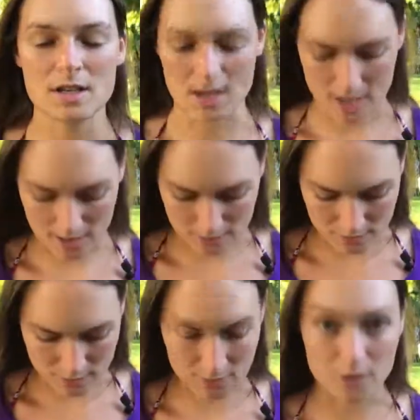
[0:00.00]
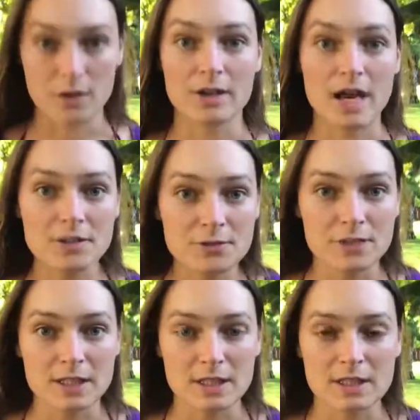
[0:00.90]
and your gut
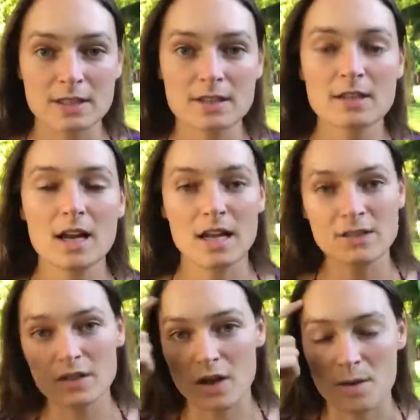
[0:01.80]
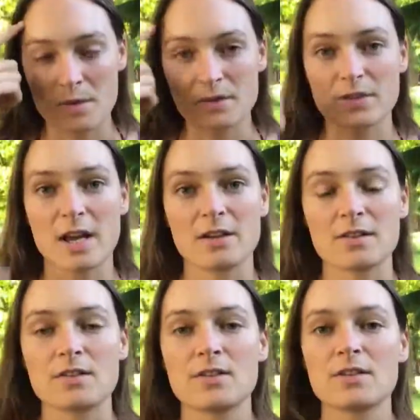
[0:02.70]
feeling and your common
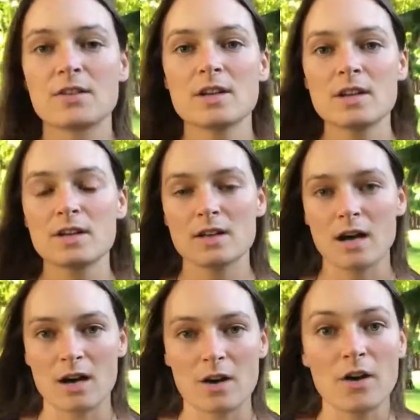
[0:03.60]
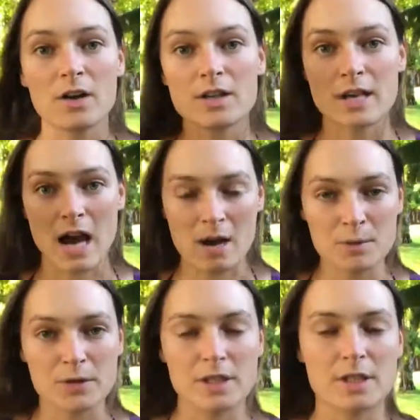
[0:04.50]
sense are all in
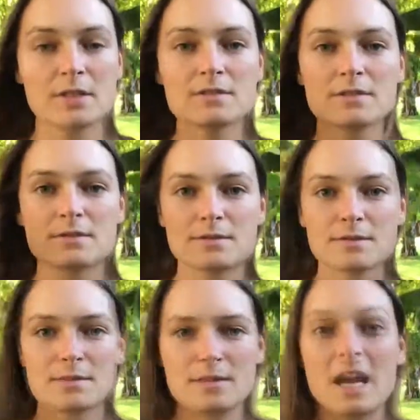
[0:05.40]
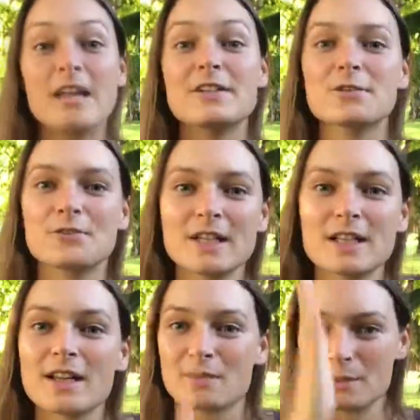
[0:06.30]
harmony and you
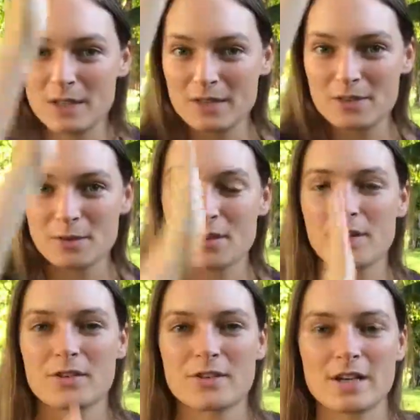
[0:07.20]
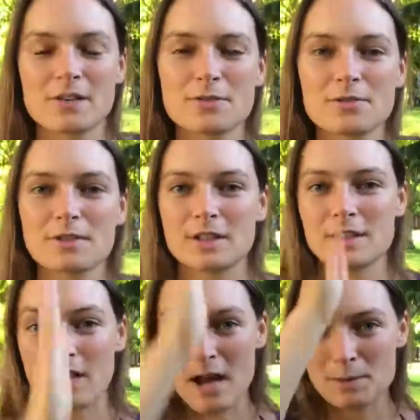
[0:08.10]
feel at peace with yourself, in
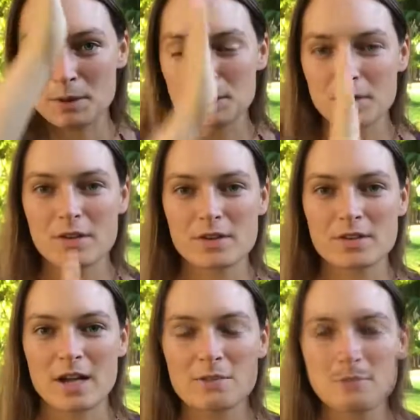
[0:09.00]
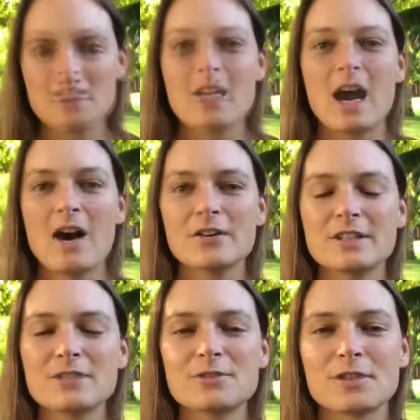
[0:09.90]
alignment with yourself, how
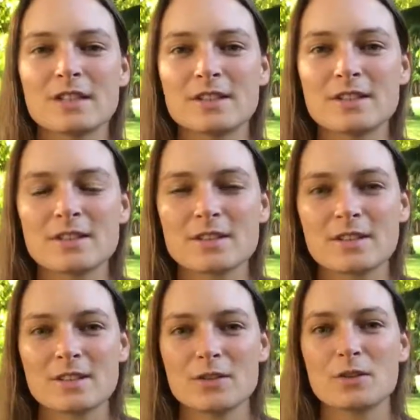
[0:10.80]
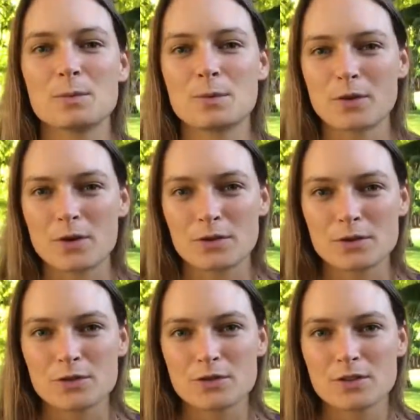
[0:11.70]
different you
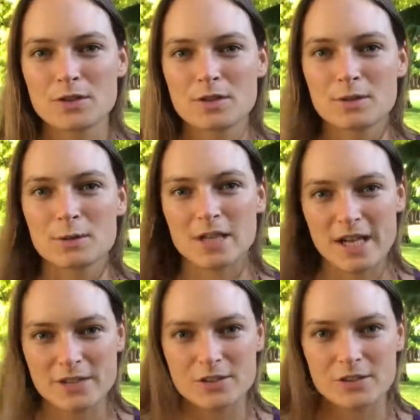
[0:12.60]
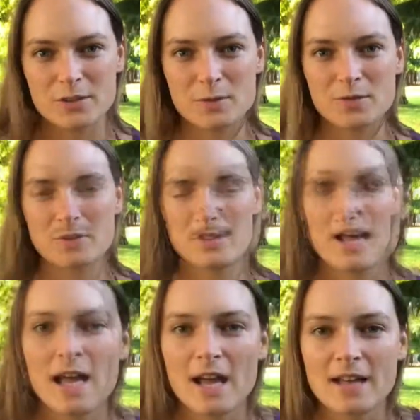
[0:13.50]
approach relationships
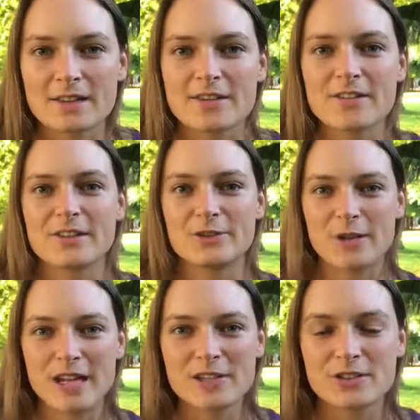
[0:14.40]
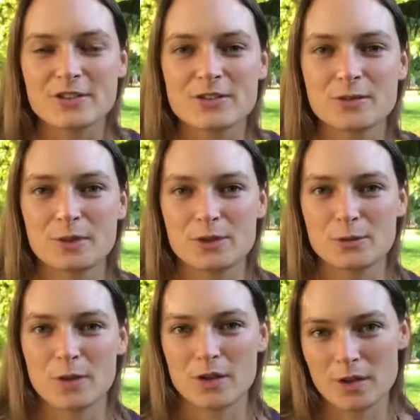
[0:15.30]
and situations which
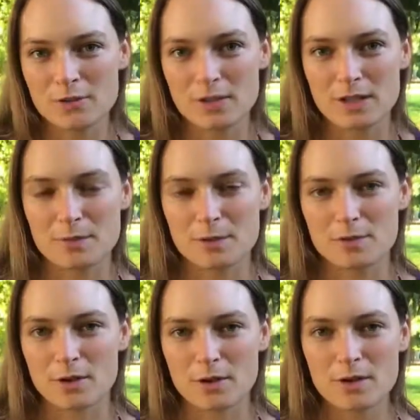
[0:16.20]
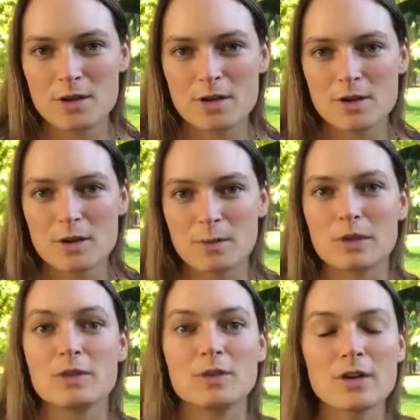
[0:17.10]
were conflicts before.
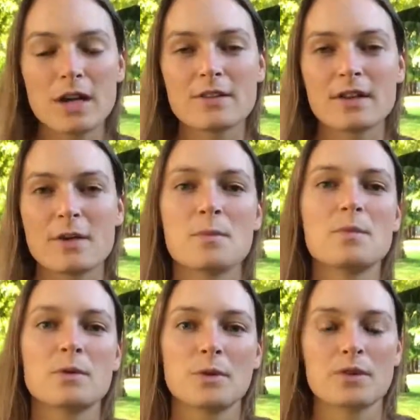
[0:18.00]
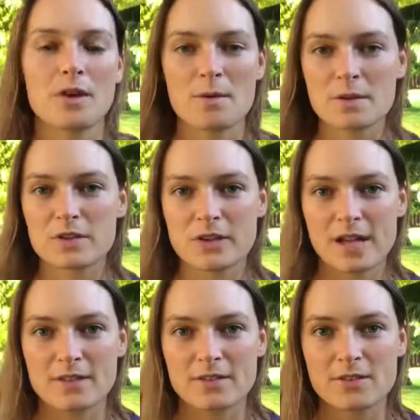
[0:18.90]
When you look at them with common
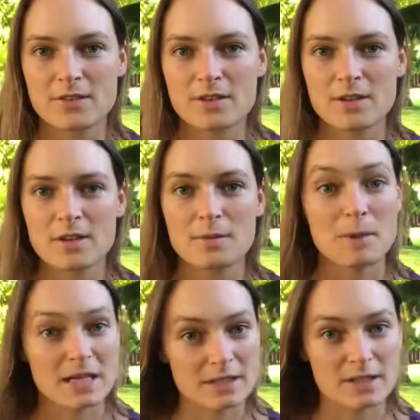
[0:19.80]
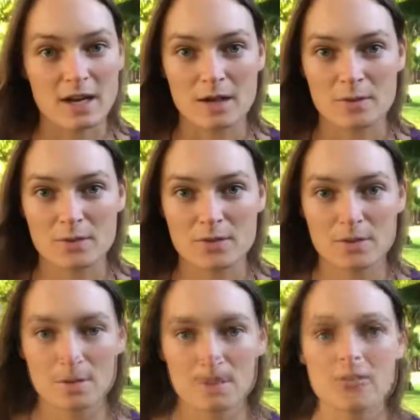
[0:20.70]
sense, many
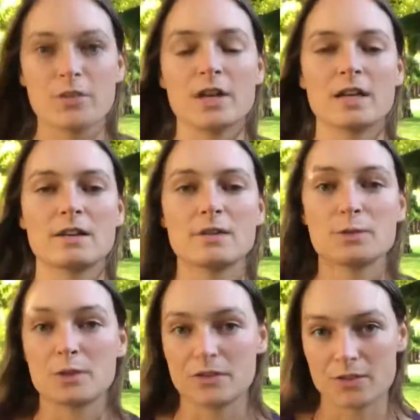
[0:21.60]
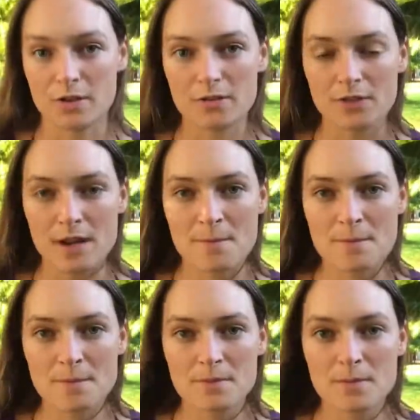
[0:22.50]
times you can resolve them
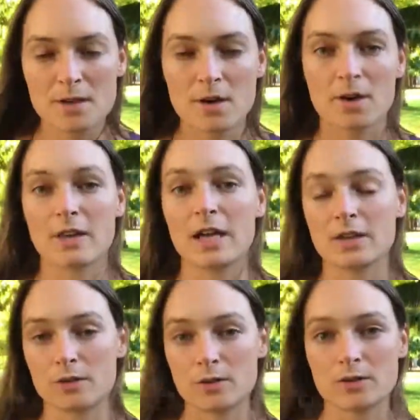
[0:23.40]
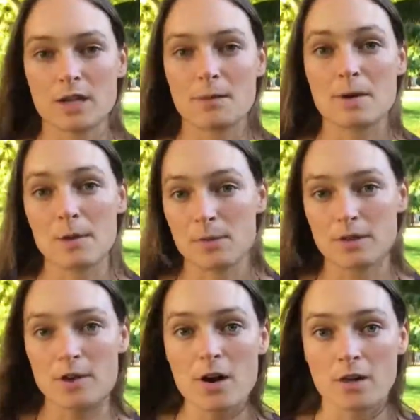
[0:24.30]
or they don't come up
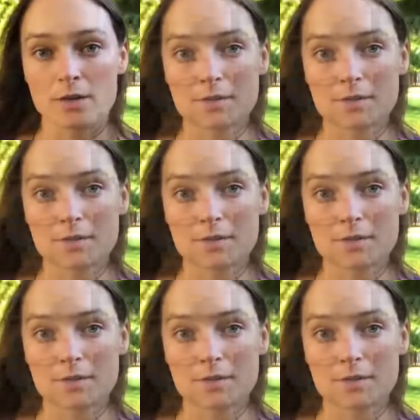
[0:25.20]
at all.